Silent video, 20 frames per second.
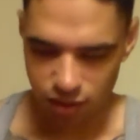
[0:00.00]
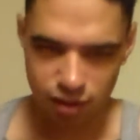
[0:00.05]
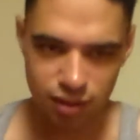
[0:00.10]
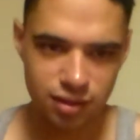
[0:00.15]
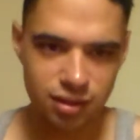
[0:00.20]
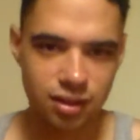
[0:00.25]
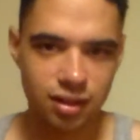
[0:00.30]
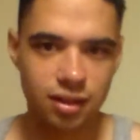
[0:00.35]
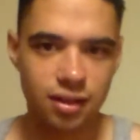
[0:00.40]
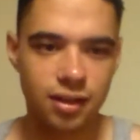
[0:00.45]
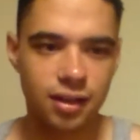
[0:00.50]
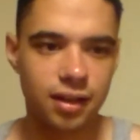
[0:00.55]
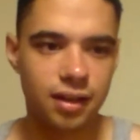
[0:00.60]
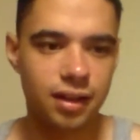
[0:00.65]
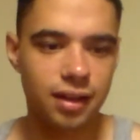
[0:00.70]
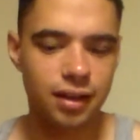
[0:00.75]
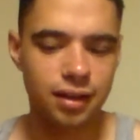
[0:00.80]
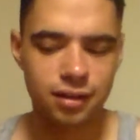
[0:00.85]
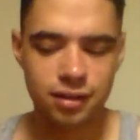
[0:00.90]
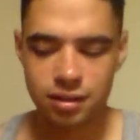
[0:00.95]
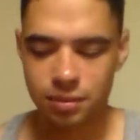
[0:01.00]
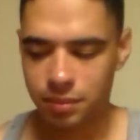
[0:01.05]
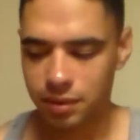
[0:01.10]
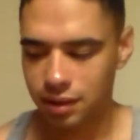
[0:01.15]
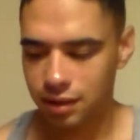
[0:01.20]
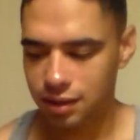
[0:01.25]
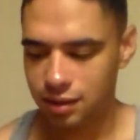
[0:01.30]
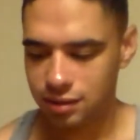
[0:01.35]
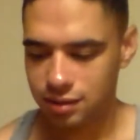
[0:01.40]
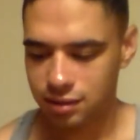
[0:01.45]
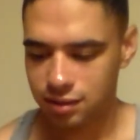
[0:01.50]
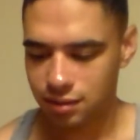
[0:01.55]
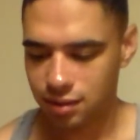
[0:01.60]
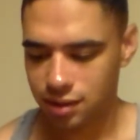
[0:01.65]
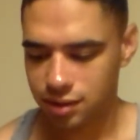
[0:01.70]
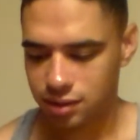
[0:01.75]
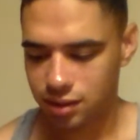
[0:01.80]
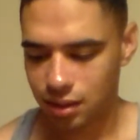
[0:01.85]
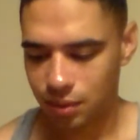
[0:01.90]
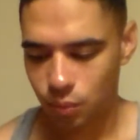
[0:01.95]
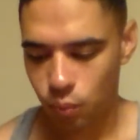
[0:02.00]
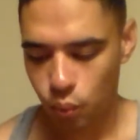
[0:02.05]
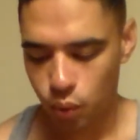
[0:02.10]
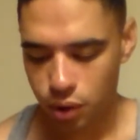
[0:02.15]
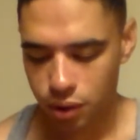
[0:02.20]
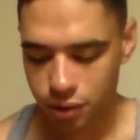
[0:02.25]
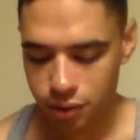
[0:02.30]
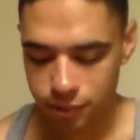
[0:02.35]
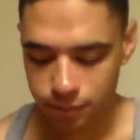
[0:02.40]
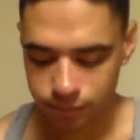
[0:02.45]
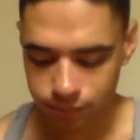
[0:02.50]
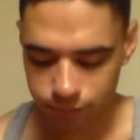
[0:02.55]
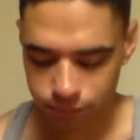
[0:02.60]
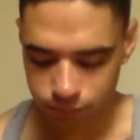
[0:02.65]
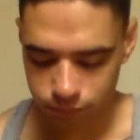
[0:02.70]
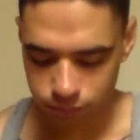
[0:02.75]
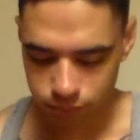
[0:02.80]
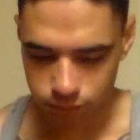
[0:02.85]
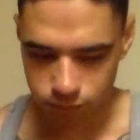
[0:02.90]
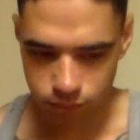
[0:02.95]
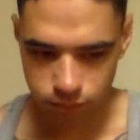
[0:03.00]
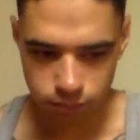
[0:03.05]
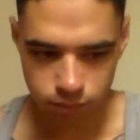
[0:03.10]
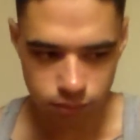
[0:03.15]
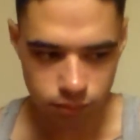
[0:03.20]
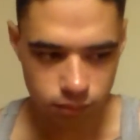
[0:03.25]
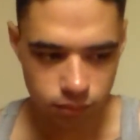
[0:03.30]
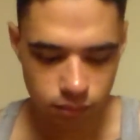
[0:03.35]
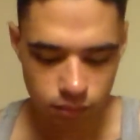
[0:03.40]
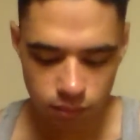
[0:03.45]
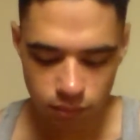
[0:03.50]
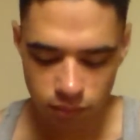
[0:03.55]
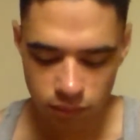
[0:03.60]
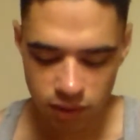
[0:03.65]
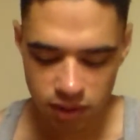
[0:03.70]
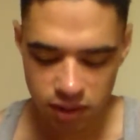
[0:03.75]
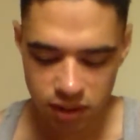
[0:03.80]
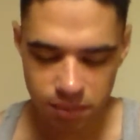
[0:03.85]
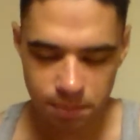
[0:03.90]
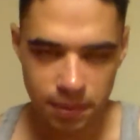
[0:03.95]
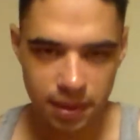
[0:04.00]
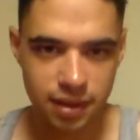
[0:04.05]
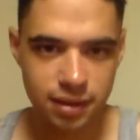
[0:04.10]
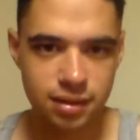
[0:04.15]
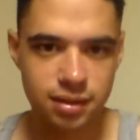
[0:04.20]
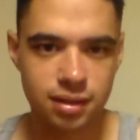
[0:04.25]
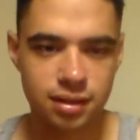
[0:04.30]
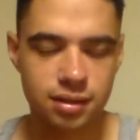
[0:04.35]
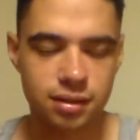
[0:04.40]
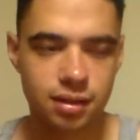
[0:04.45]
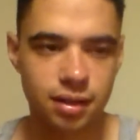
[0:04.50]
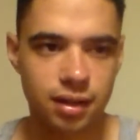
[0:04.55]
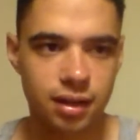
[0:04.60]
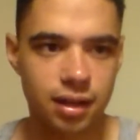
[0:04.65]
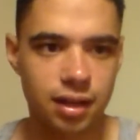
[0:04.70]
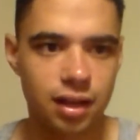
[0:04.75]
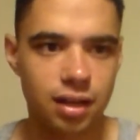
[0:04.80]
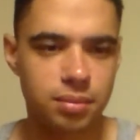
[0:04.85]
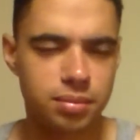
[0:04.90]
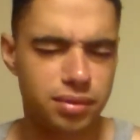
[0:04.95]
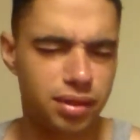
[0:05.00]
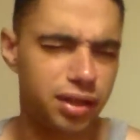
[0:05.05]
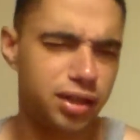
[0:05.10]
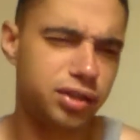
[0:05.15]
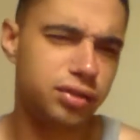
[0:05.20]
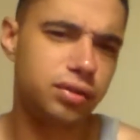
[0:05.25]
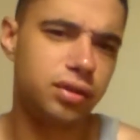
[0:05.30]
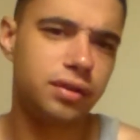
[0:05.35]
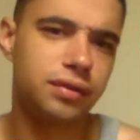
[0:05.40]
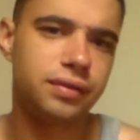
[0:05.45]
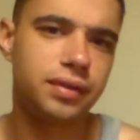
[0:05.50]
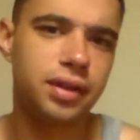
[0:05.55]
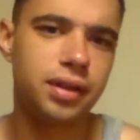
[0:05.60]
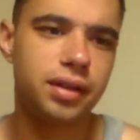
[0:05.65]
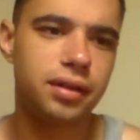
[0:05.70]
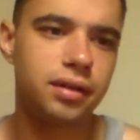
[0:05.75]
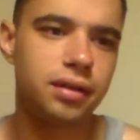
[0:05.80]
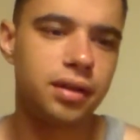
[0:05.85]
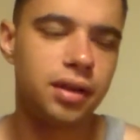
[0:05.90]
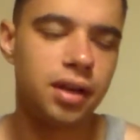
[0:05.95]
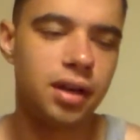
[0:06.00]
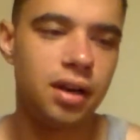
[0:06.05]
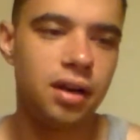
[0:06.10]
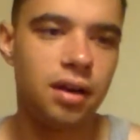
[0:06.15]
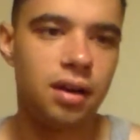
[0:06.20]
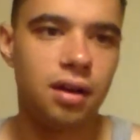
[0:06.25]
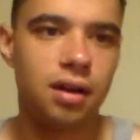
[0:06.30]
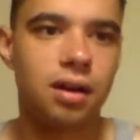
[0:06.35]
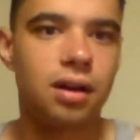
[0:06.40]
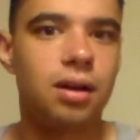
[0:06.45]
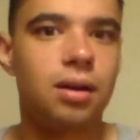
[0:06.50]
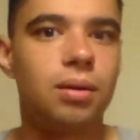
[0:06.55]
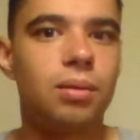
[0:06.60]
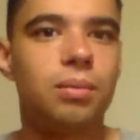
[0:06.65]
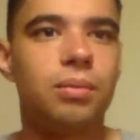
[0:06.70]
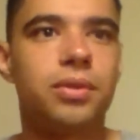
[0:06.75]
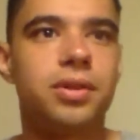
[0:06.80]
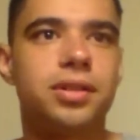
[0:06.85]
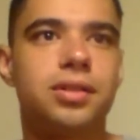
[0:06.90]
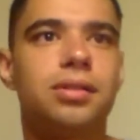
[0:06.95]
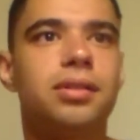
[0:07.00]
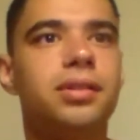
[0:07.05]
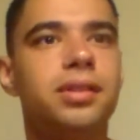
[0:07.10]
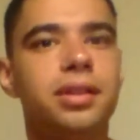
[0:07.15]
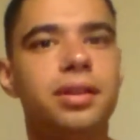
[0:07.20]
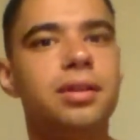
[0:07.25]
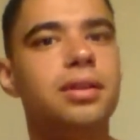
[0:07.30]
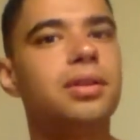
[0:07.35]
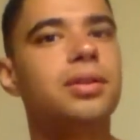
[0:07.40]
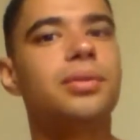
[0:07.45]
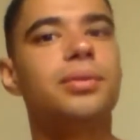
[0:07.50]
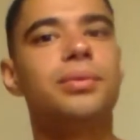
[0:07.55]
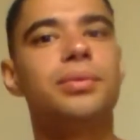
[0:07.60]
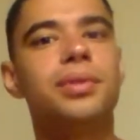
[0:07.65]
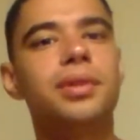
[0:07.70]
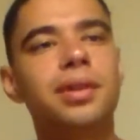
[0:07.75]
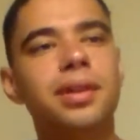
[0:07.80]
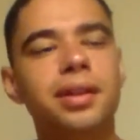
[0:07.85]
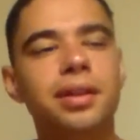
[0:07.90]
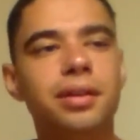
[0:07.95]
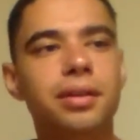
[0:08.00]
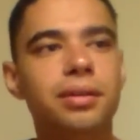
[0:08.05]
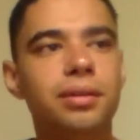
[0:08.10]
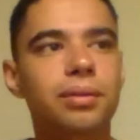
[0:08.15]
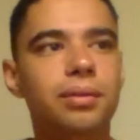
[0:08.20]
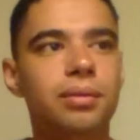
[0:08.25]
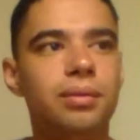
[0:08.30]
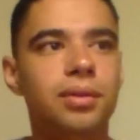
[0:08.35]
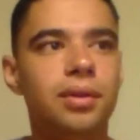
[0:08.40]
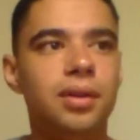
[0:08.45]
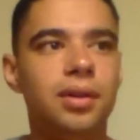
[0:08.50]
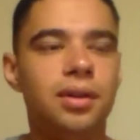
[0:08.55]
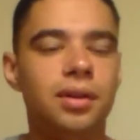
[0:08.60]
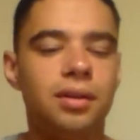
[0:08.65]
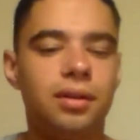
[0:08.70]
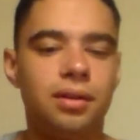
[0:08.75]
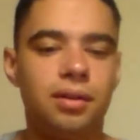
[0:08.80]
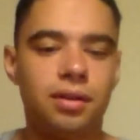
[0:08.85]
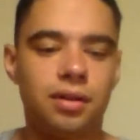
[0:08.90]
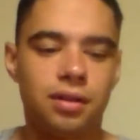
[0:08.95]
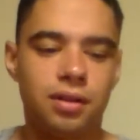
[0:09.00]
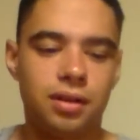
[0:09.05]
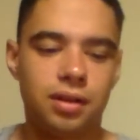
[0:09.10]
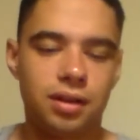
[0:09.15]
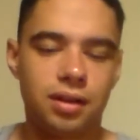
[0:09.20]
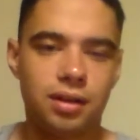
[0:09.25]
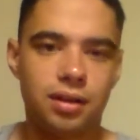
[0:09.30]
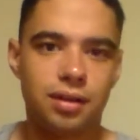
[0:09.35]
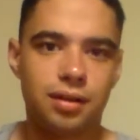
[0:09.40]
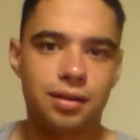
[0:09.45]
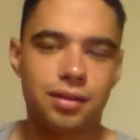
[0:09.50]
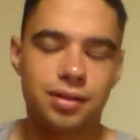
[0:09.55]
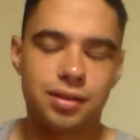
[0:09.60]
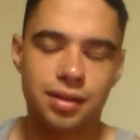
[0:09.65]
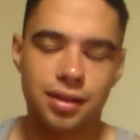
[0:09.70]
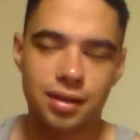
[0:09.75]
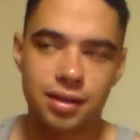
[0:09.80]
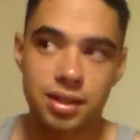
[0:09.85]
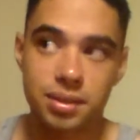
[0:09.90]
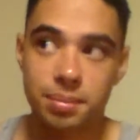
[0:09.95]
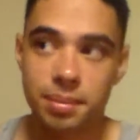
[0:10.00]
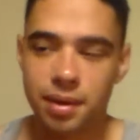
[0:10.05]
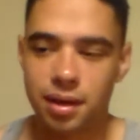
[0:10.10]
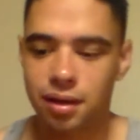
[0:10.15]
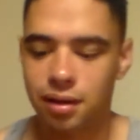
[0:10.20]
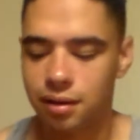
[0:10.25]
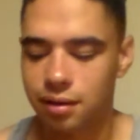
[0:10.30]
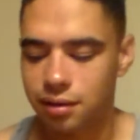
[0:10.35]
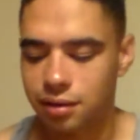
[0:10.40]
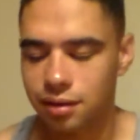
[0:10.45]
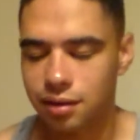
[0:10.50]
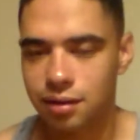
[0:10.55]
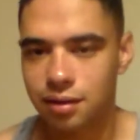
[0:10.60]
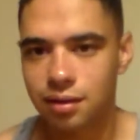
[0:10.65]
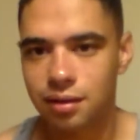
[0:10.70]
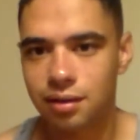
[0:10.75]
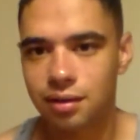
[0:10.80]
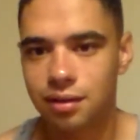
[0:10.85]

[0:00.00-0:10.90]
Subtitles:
Because, and then to me, it gets into that same weird space as, like, games like Street Fighter, where the only thing you can really do is expand